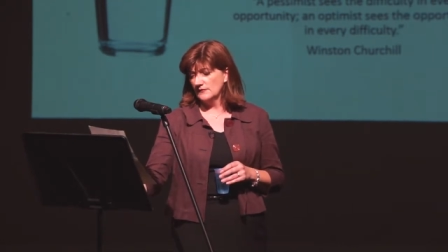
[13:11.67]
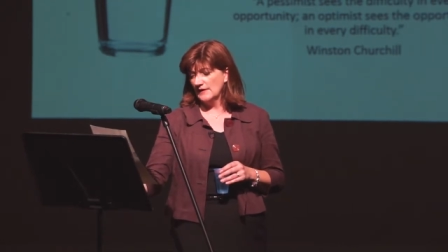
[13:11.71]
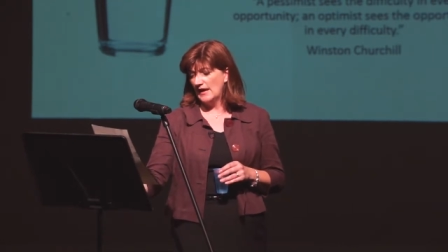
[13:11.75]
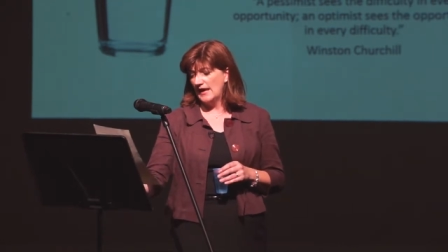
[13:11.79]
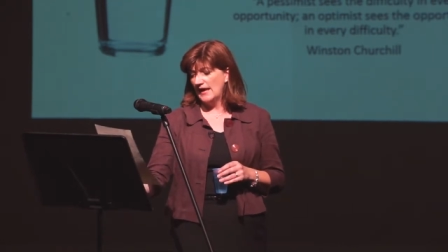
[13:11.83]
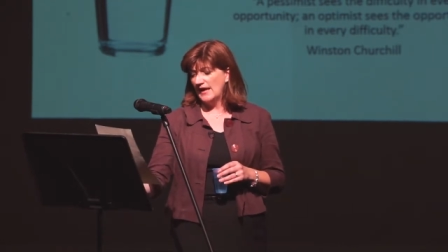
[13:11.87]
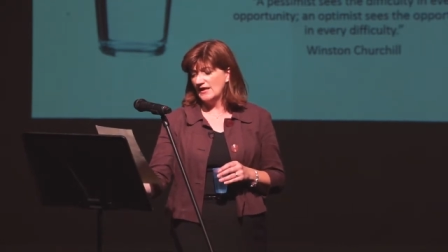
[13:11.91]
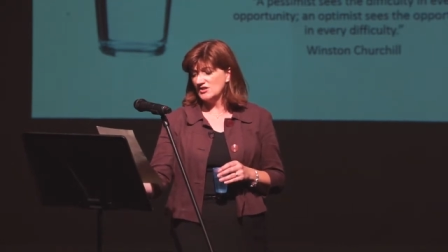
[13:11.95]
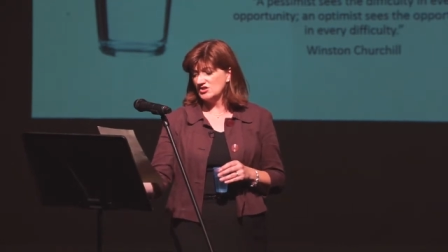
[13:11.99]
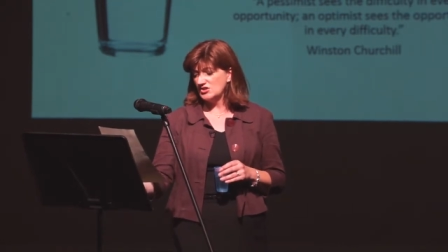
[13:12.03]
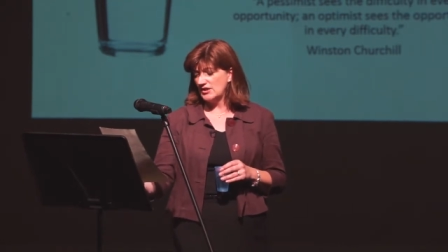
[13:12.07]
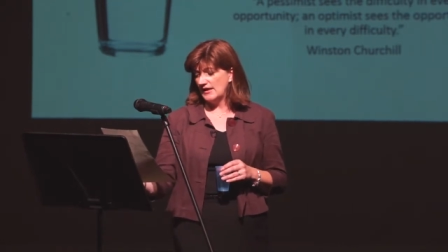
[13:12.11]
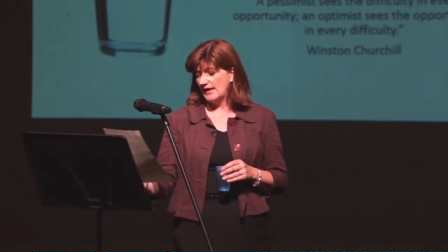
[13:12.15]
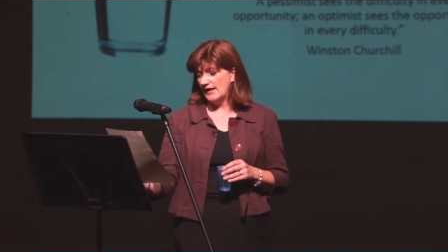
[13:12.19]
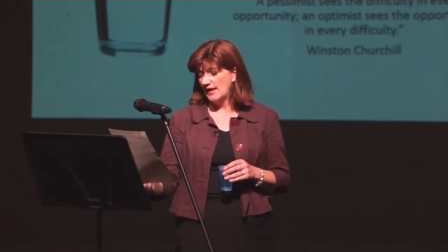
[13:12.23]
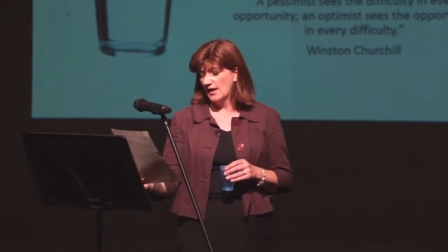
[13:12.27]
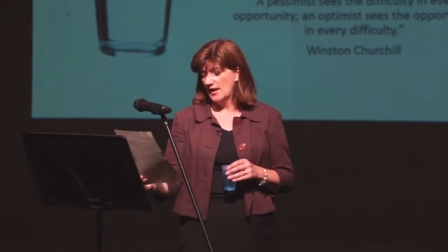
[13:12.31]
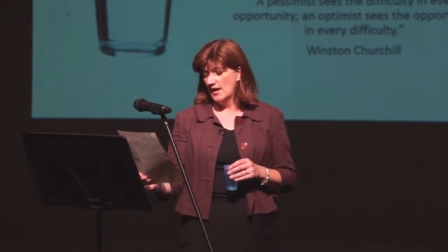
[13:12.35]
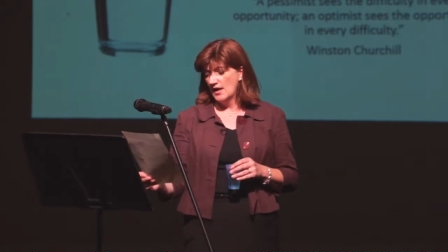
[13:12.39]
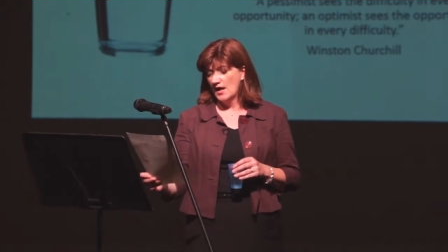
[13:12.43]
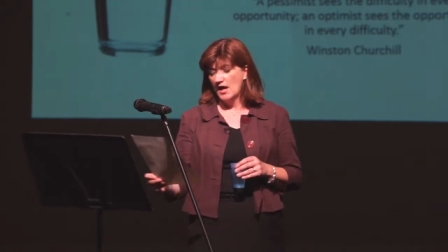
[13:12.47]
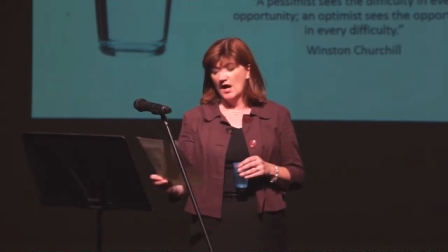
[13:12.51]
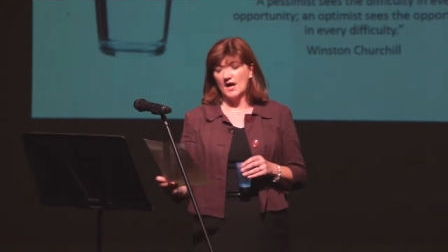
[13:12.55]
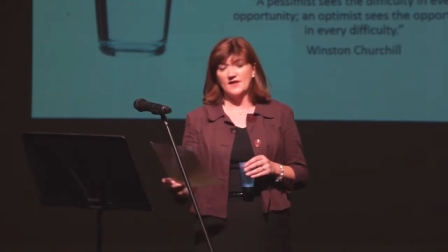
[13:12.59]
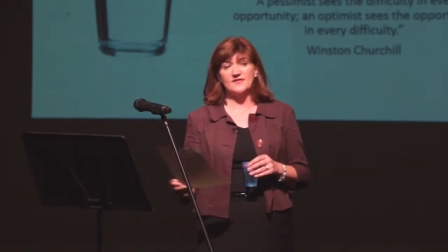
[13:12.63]
And actually,
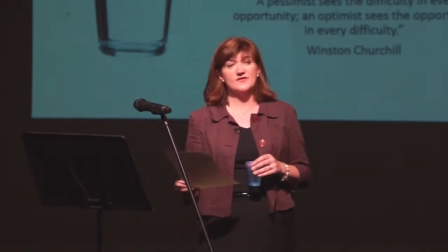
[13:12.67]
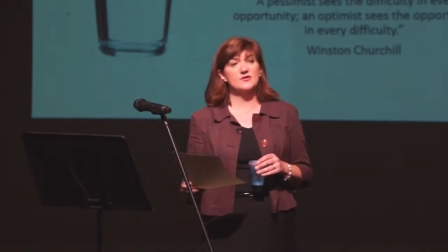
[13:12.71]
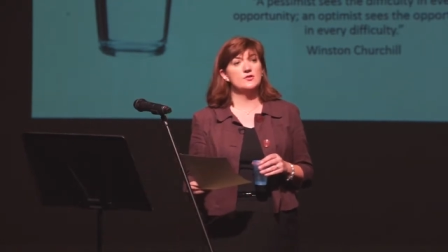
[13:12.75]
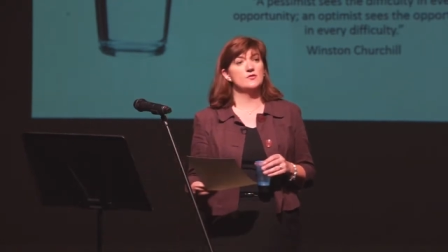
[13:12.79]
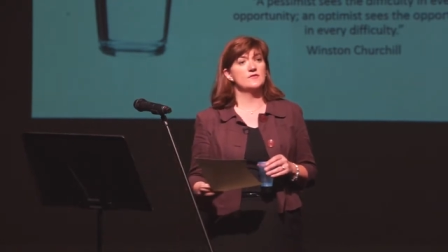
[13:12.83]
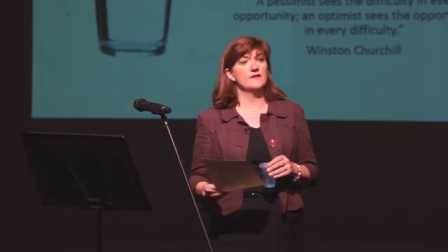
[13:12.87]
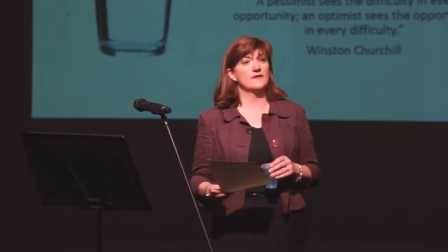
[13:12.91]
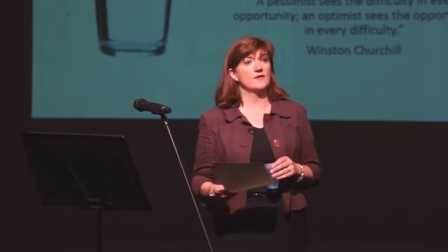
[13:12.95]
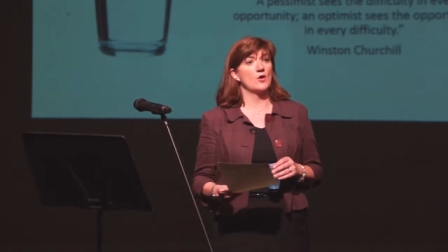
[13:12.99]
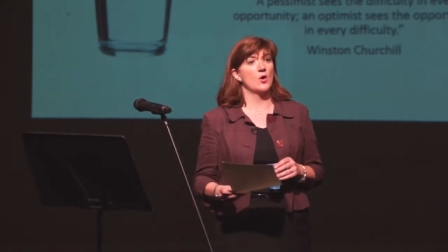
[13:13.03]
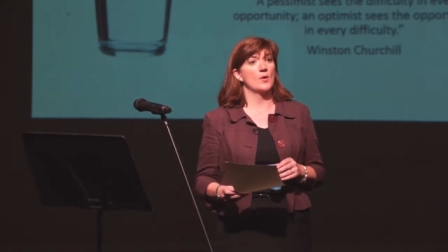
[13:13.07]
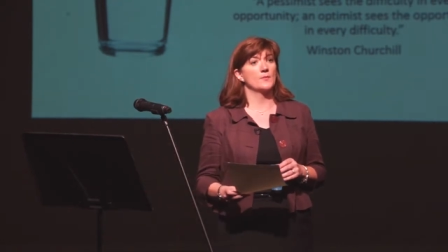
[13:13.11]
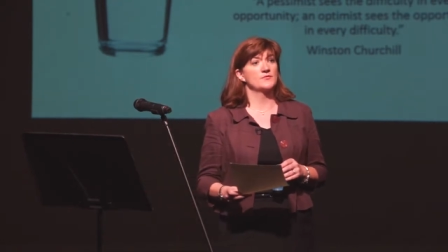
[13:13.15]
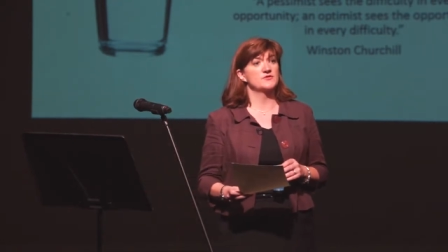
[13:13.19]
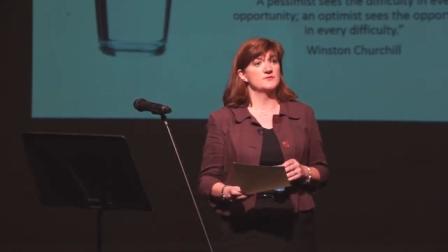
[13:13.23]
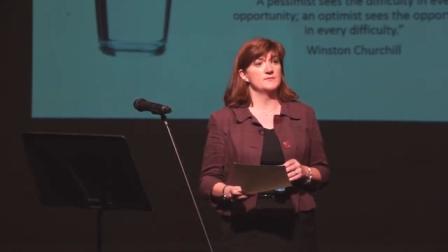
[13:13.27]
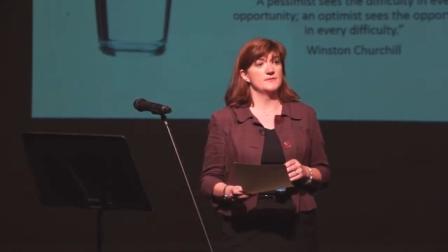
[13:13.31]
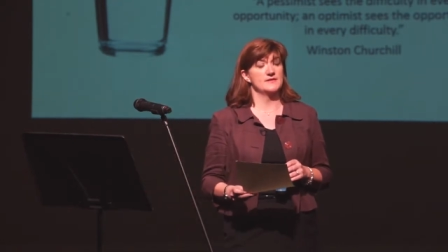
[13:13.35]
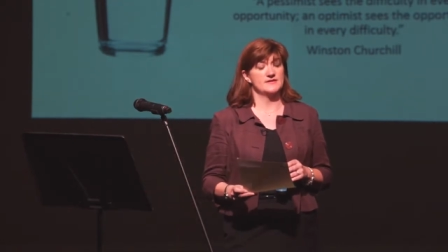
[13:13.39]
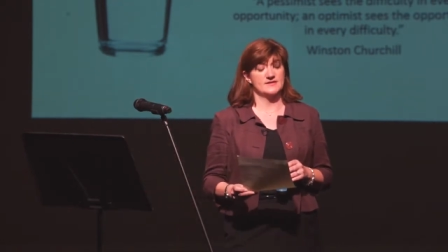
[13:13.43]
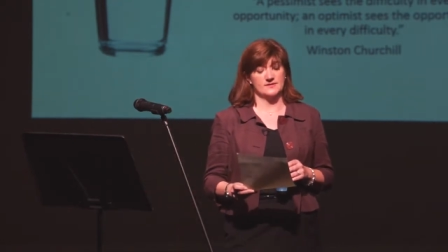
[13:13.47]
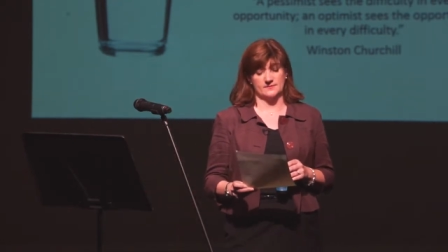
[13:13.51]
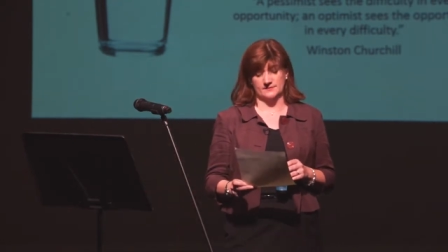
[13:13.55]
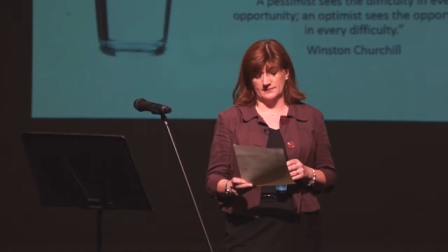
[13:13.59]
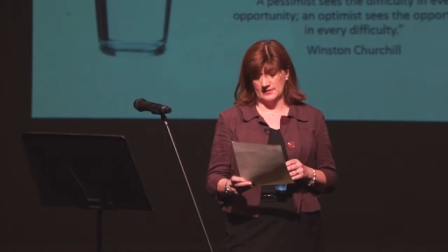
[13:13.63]
I do think that
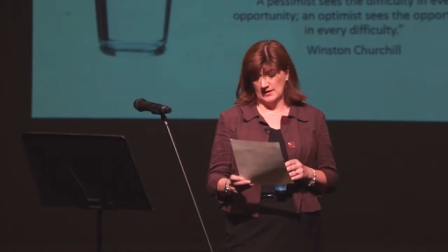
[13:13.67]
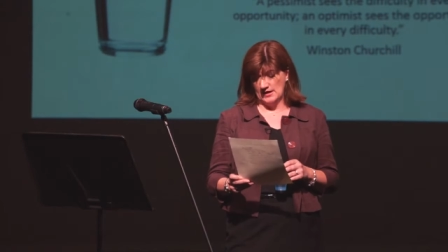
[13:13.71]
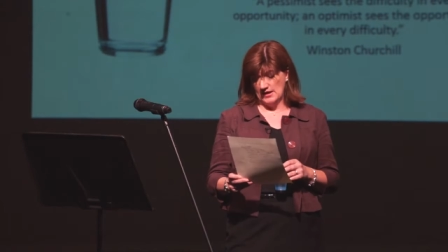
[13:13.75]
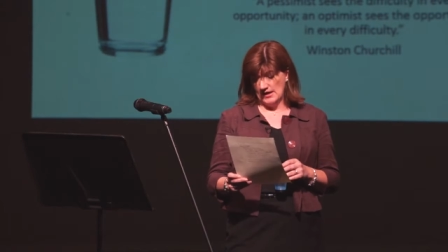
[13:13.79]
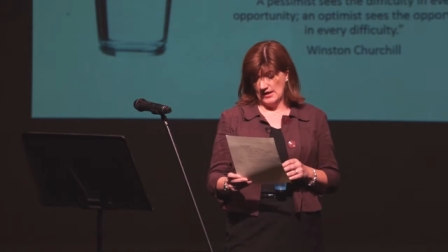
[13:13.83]
optimism